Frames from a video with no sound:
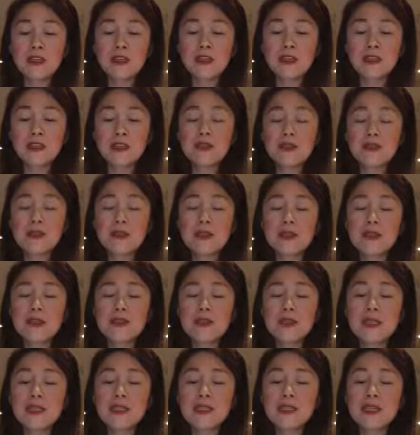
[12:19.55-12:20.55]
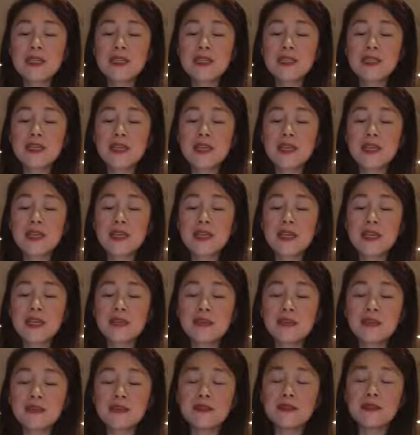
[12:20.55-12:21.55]
So with the next
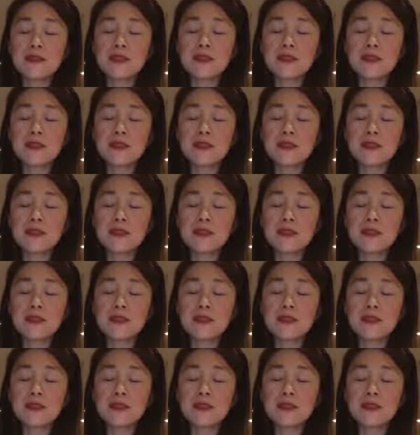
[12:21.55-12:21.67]
exhale,